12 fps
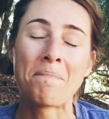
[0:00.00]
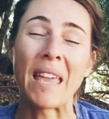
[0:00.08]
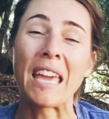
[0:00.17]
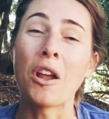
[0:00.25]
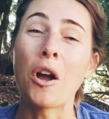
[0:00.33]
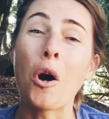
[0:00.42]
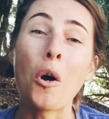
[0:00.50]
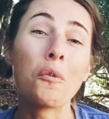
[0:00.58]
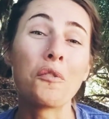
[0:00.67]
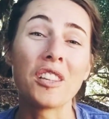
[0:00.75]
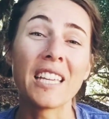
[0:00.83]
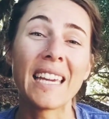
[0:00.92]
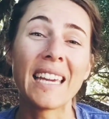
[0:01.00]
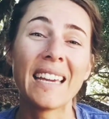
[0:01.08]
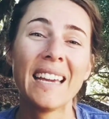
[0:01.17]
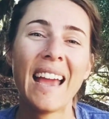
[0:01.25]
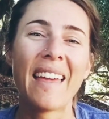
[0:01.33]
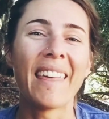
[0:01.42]
And
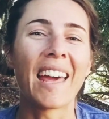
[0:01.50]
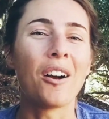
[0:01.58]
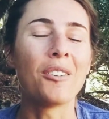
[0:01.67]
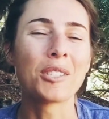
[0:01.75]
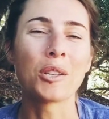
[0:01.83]
hopefully that also